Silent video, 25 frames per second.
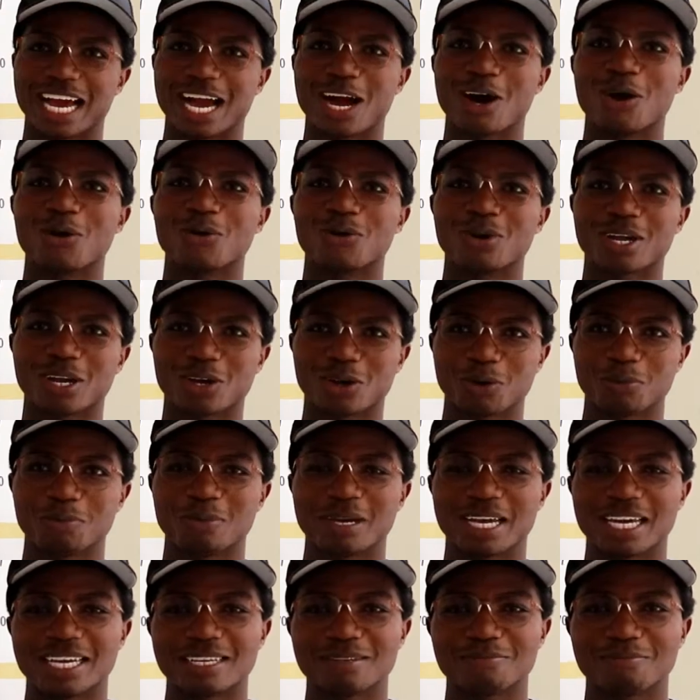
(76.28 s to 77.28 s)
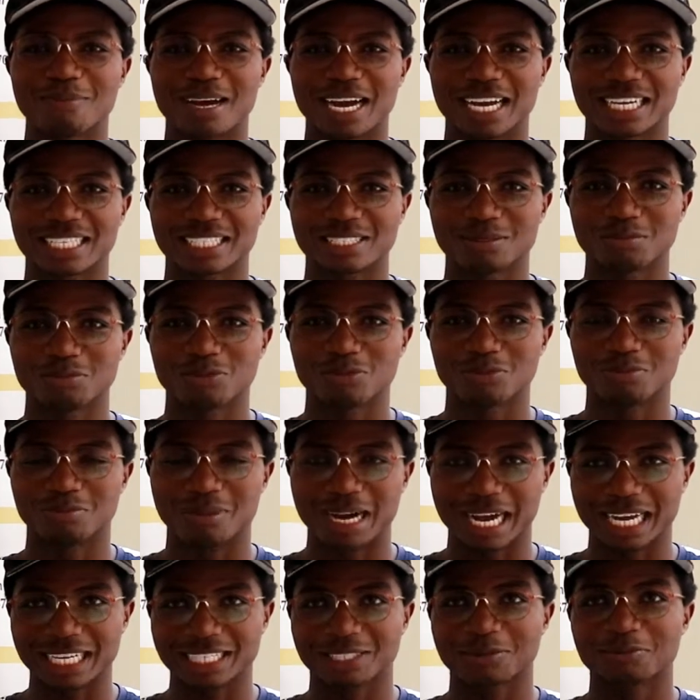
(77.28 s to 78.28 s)
I would recommend
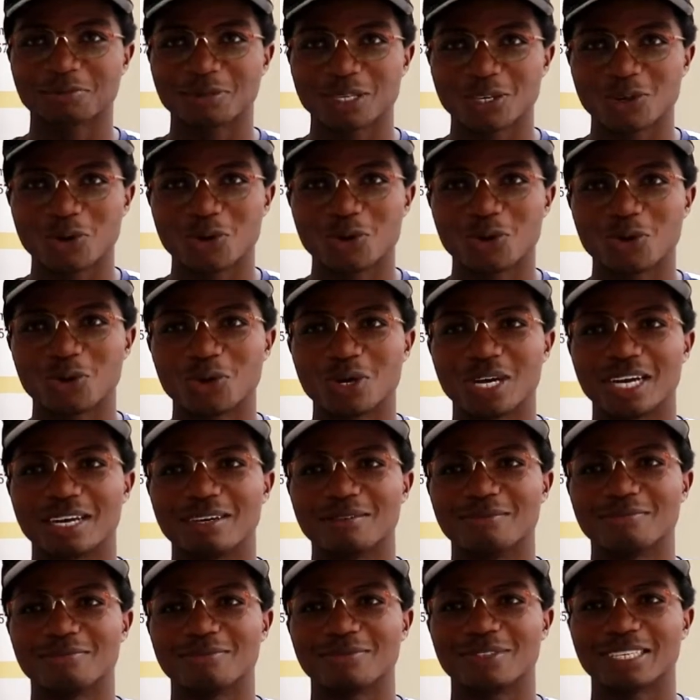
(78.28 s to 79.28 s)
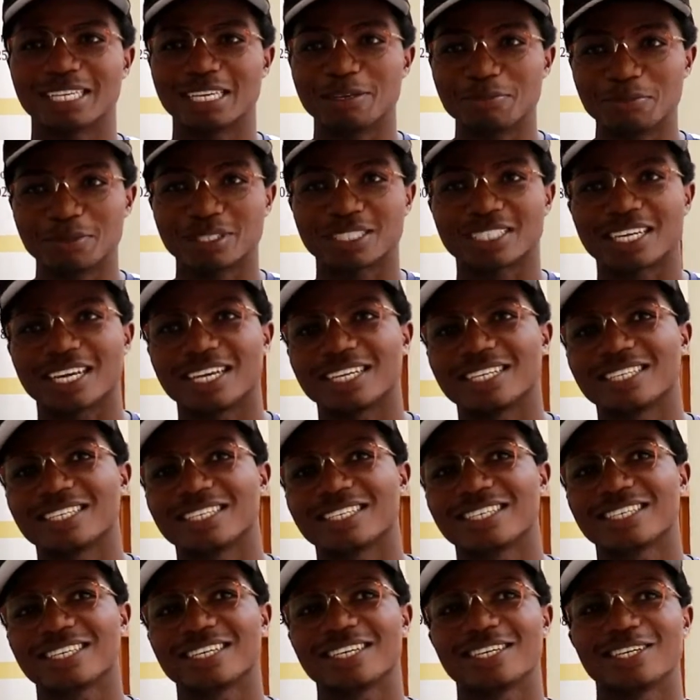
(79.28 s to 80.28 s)
Max-migold Limited
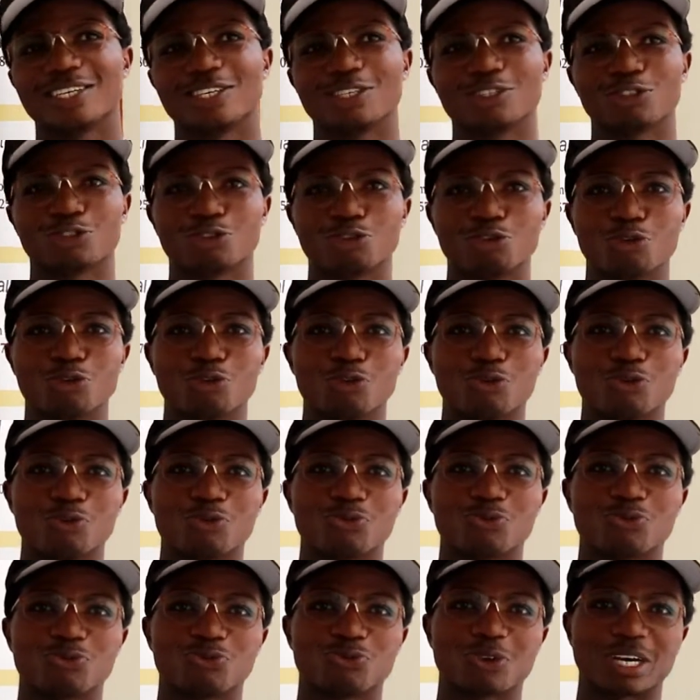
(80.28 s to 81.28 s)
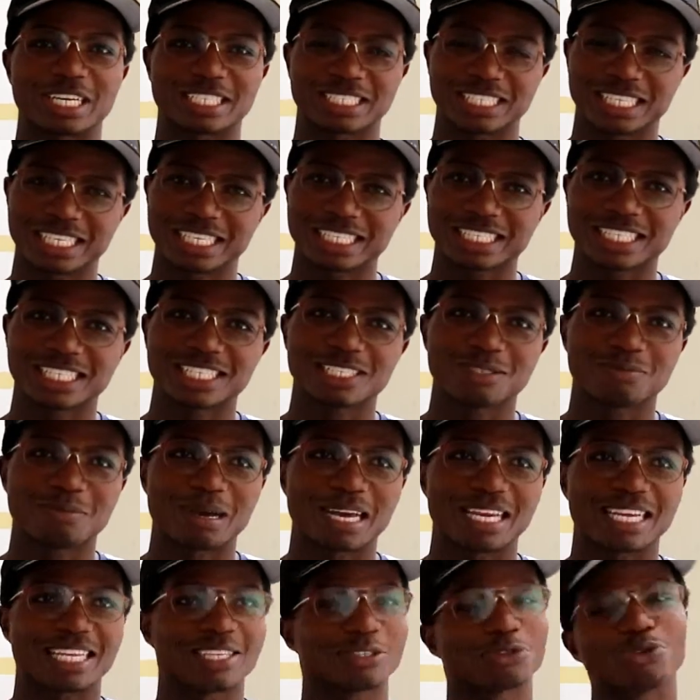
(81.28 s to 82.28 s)
to facilities
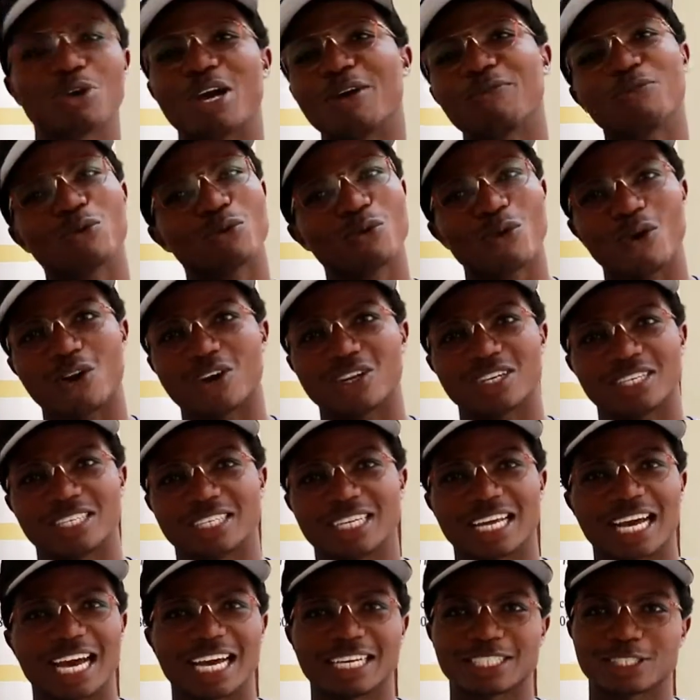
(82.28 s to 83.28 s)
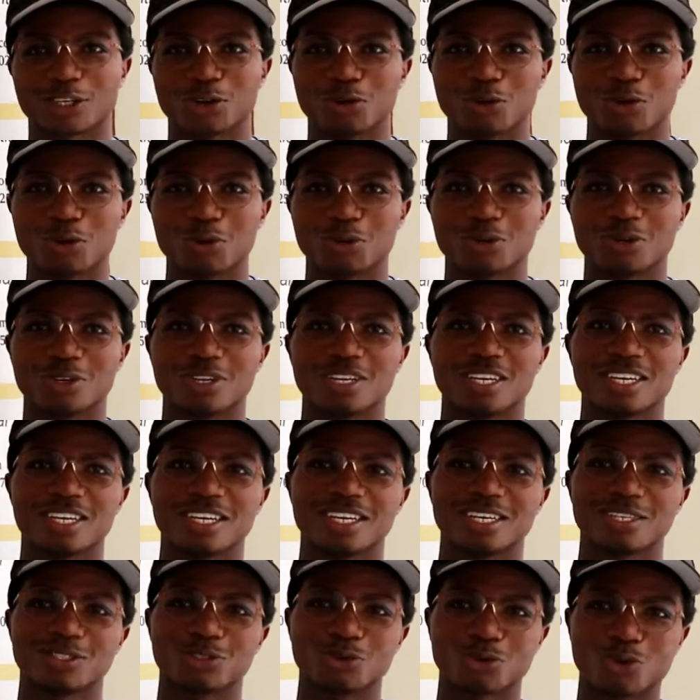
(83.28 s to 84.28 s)
to everyone as a whole
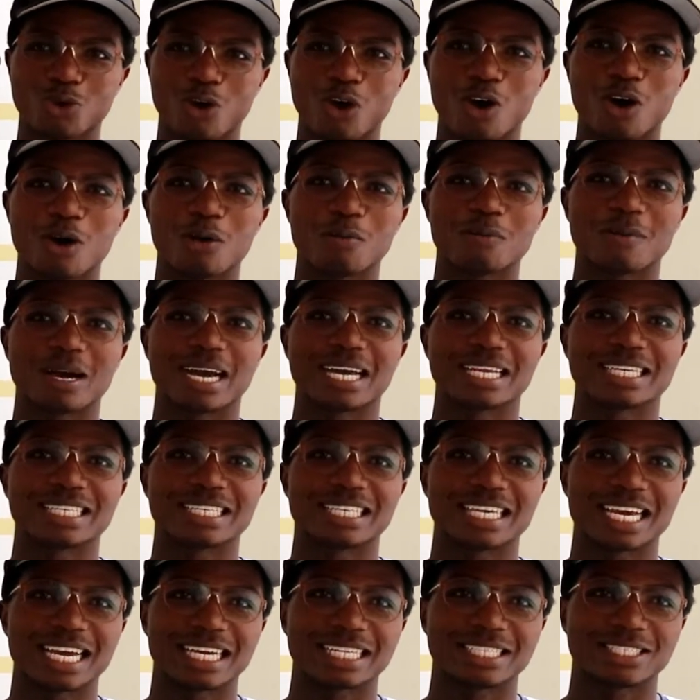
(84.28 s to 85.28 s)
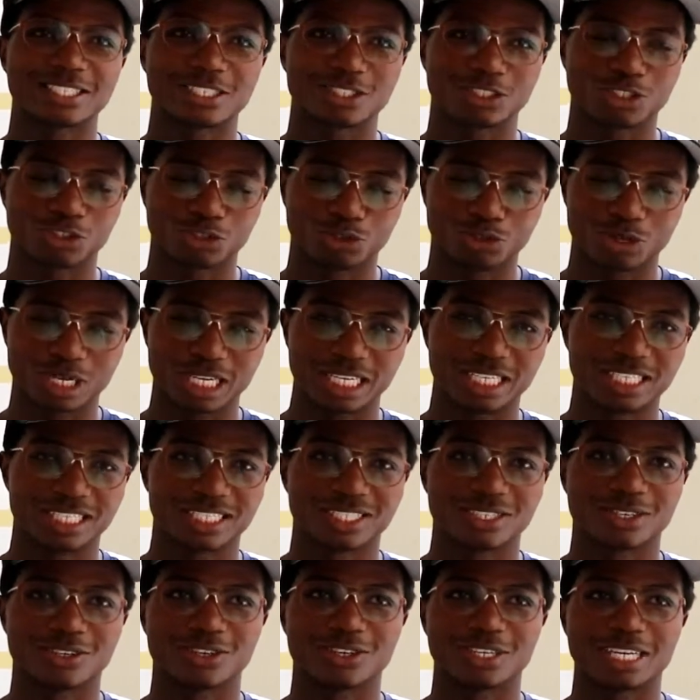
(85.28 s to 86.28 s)
to come and get trained
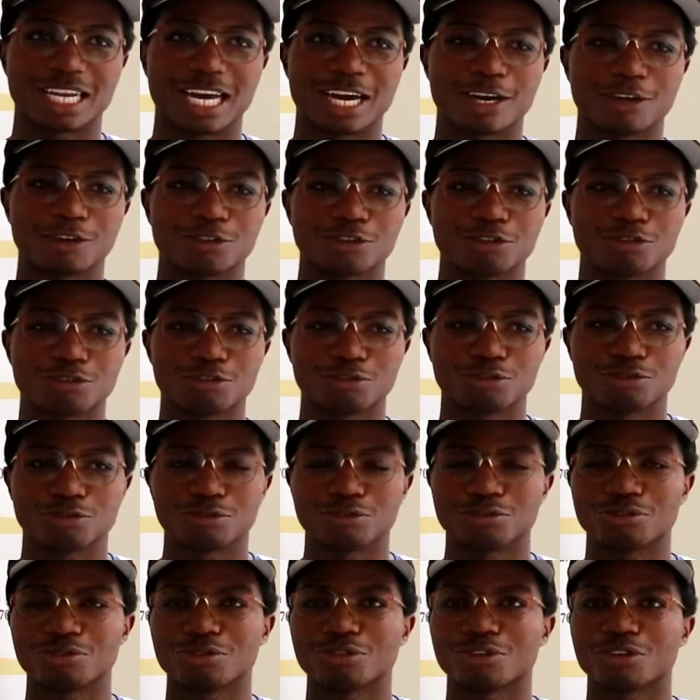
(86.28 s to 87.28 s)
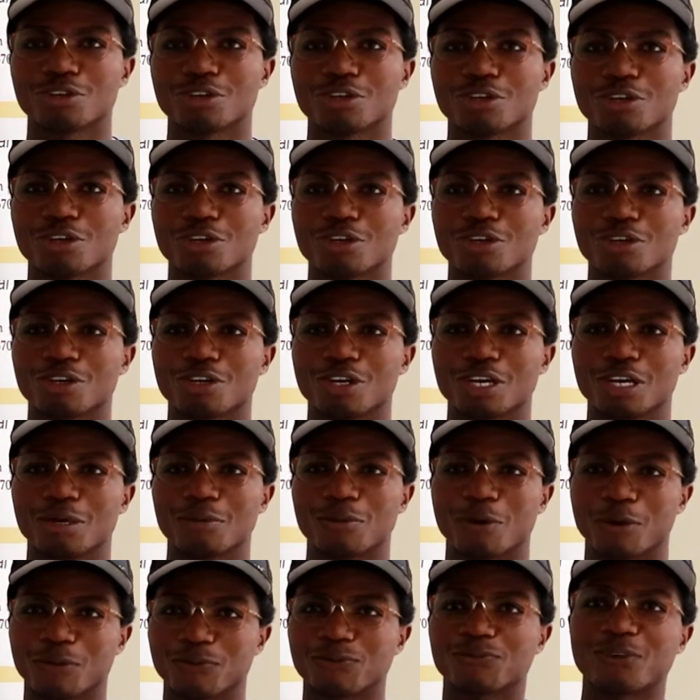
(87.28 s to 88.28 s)
on how
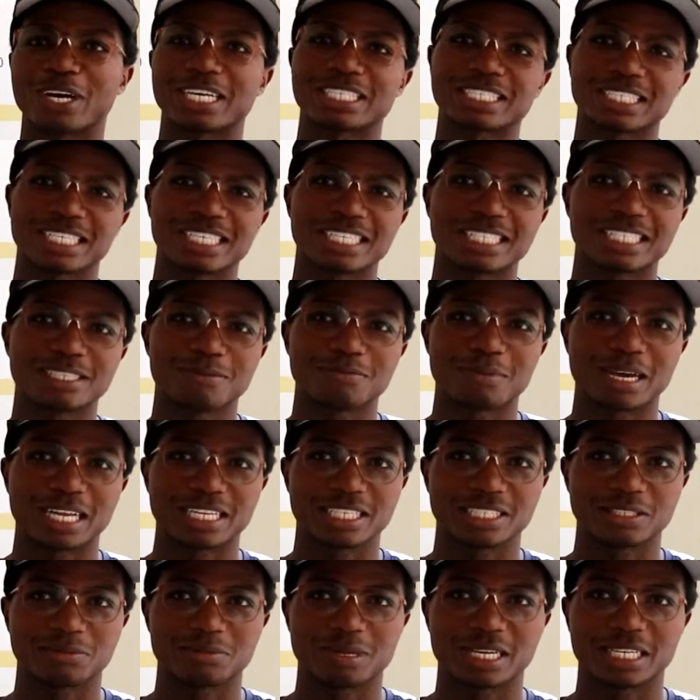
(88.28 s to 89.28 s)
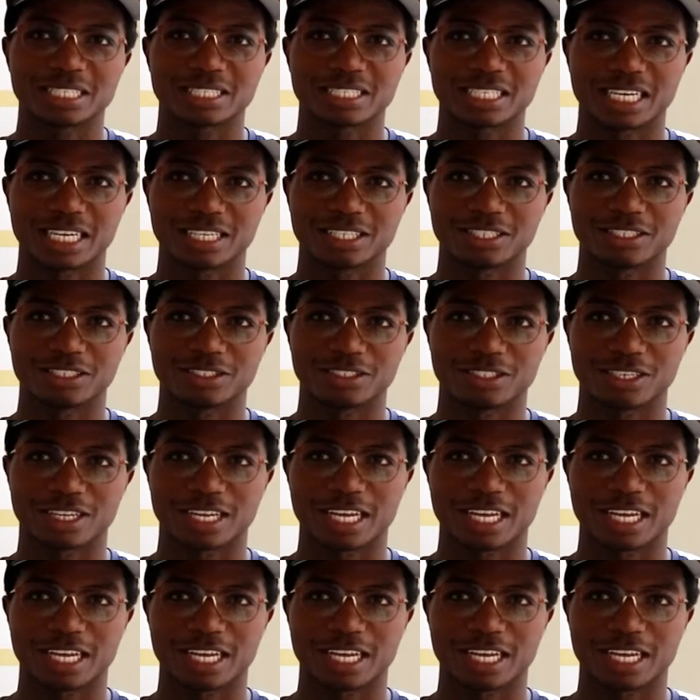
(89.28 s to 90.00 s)
to on facility management and